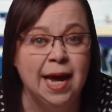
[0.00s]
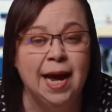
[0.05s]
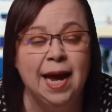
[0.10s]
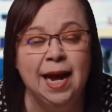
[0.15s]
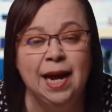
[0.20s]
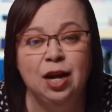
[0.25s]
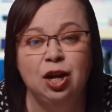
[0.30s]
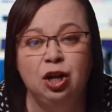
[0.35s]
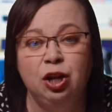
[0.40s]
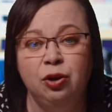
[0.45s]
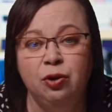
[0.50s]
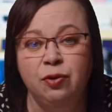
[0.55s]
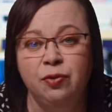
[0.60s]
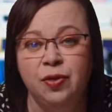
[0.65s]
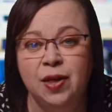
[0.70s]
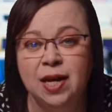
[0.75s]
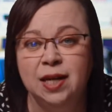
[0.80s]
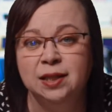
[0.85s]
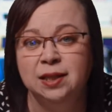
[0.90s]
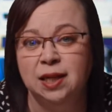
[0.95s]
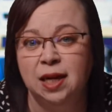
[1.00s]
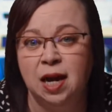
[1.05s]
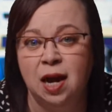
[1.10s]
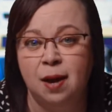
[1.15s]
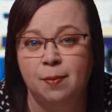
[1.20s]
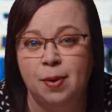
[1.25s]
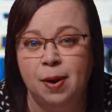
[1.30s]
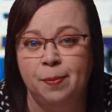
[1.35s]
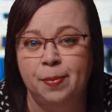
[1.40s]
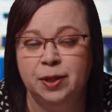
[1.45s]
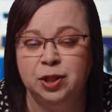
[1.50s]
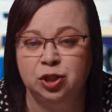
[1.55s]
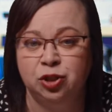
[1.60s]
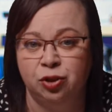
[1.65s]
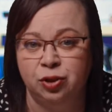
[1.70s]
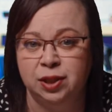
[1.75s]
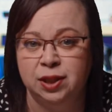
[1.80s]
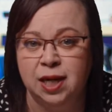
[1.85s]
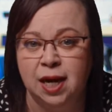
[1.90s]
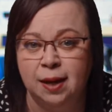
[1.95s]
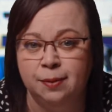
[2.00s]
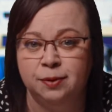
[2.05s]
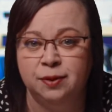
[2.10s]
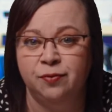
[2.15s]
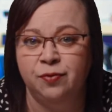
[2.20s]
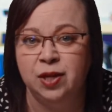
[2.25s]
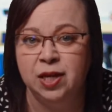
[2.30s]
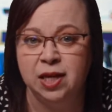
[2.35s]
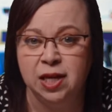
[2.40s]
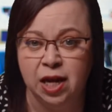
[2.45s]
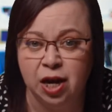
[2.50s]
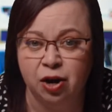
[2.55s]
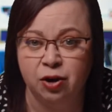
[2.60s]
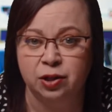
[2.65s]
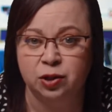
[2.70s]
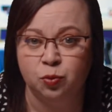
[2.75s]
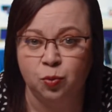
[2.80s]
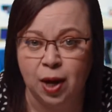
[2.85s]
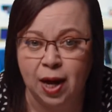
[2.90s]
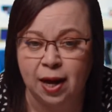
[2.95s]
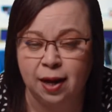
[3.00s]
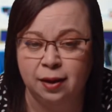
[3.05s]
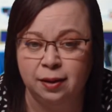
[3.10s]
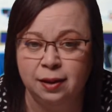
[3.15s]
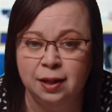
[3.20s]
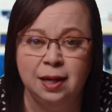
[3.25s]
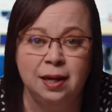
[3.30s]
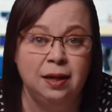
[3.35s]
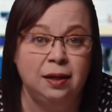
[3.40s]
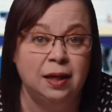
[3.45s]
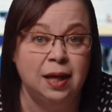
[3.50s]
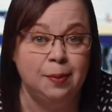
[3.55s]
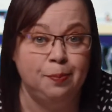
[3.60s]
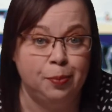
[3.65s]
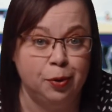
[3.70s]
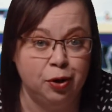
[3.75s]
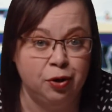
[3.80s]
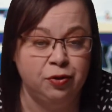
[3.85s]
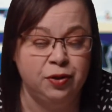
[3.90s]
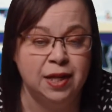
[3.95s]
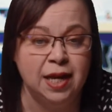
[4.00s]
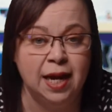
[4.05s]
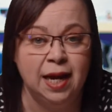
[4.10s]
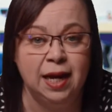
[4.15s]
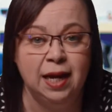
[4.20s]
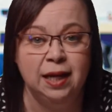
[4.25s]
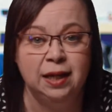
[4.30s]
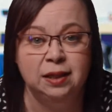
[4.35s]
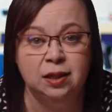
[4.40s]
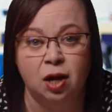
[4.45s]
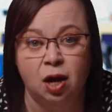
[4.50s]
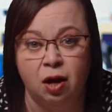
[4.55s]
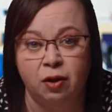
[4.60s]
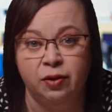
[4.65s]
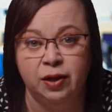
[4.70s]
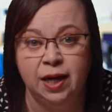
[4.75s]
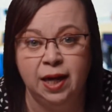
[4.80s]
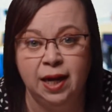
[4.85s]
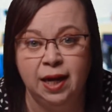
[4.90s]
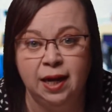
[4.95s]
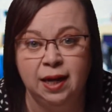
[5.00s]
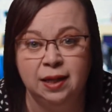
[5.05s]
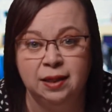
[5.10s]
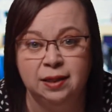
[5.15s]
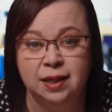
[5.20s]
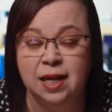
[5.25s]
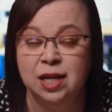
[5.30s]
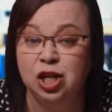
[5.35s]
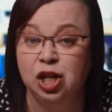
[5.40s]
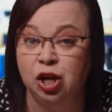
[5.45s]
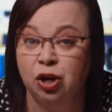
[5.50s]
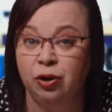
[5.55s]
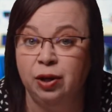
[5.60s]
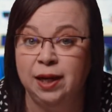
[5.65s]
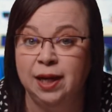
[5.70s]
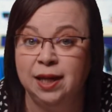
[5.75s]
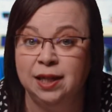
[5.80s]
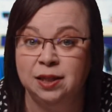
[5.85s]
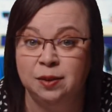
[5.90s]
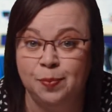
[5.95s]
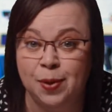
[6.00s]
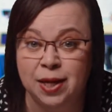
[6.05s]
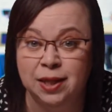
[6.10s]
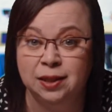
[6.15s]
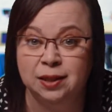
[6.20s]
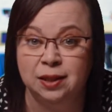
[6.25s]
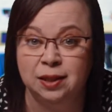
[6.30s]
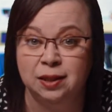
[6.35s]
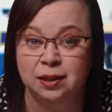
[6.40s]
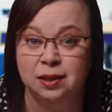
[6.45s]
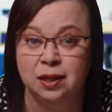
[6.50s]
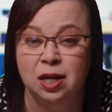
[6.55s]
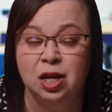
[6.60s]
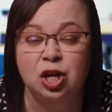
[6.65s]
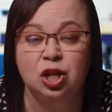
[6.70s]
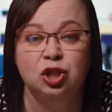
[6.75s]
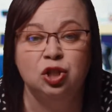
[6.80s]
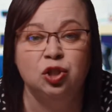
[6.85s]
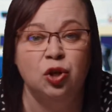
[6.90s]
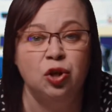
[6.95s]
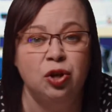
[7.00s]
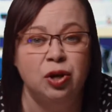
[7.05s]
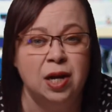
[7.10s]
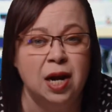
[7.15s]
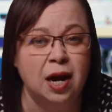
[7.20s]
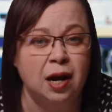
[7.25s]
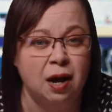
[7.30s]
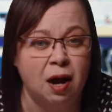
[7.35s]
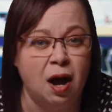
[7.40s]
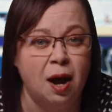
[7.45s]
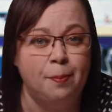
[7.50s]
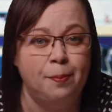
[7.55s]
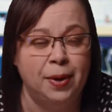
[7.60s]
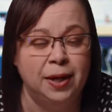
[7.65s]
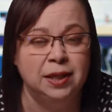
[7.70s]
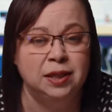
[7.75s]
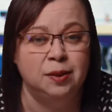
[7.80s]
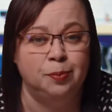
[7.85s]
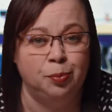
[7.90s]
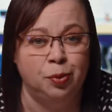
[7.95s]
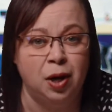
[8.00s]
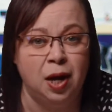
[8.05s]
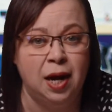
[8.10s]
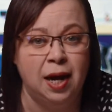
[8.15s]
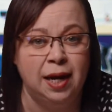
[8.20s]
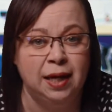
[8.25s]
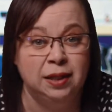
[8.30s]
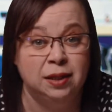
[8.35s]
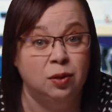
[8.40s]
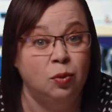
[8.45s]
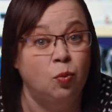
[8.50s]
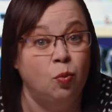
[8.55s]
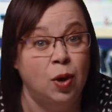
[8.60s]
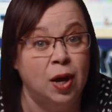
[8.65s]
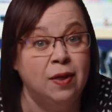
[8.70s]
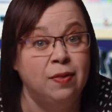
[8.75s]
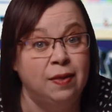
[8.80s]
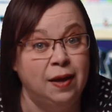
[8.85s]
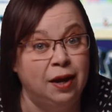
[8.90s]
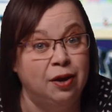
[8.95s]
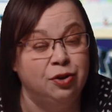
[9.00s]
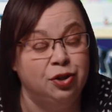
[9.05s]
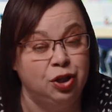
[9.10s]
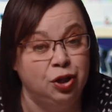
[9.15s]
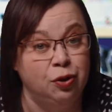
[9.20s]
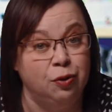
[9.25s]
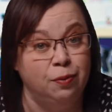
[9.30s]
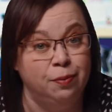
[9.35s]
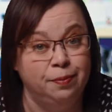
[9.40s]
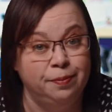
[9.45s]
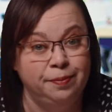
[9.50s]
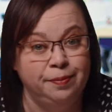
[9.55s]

Include things that come up at certain times of the year as well, like birthdays, holidays, and yearly expenses, so you're not caught by surprise when they are due.